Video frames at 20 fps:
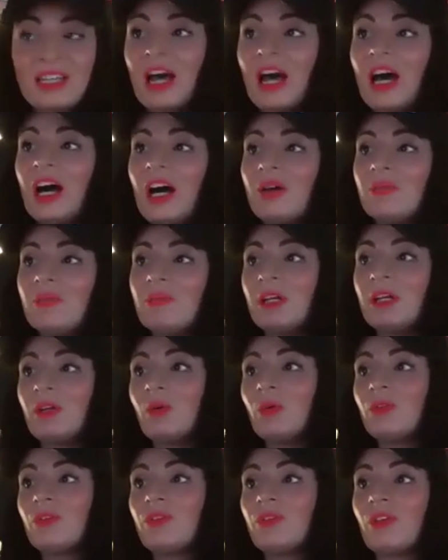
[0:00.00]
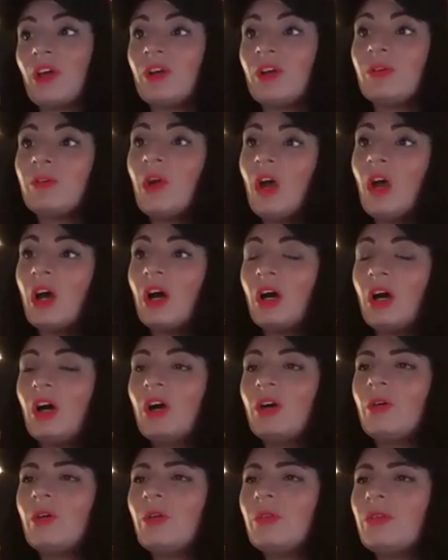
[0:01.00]
And also,
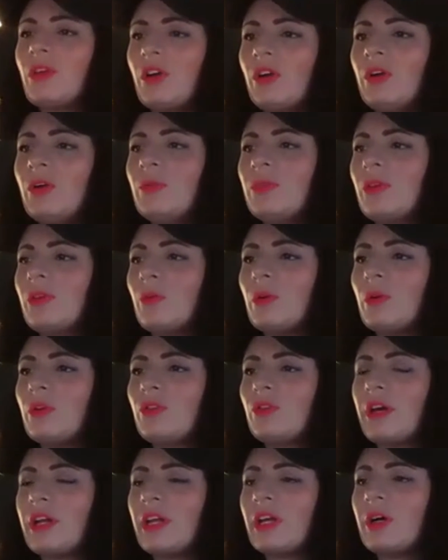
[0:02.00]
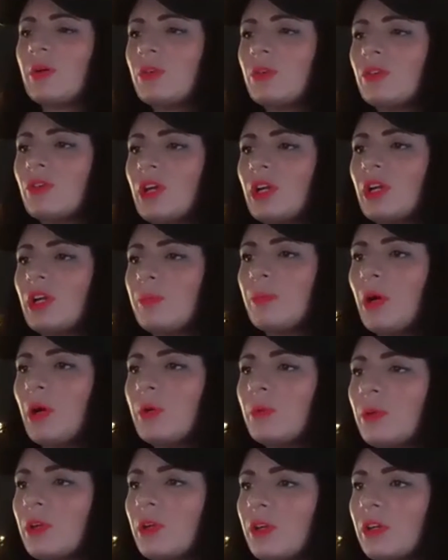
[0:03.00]
who is it? We're trying to
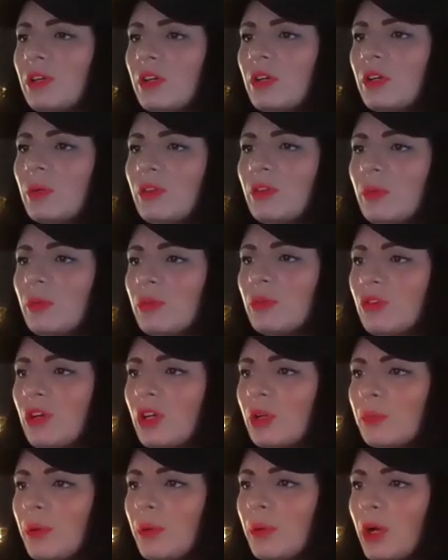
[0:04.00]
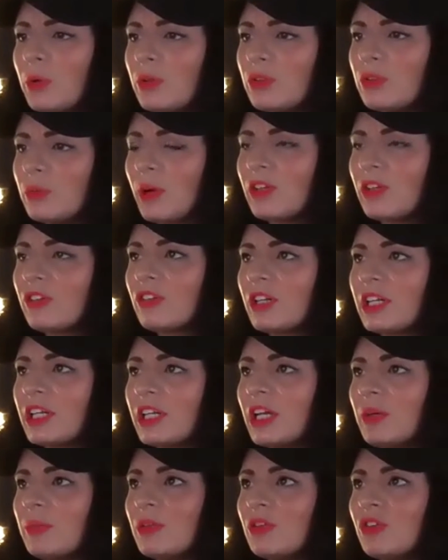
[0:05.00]
poke. Who is it? We're trying to poke to
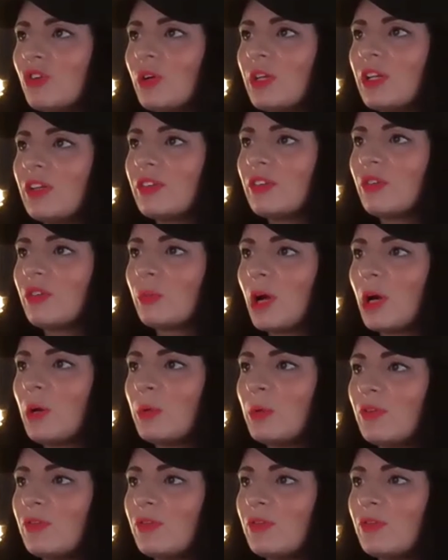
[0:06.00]
actually come and join us as well.